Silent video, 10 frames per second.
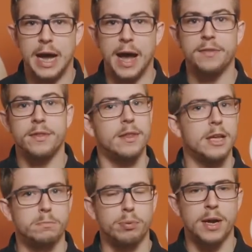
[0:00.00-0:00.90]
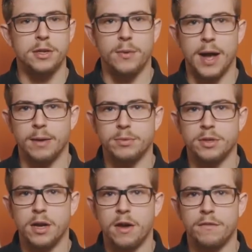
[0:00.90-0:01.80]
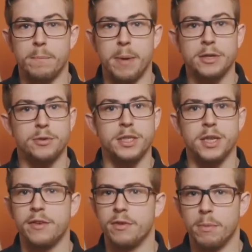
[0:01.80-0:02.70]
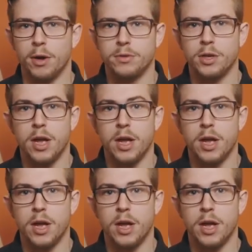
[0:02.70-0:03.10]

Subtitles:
And there's brand new apps for battery saver mode,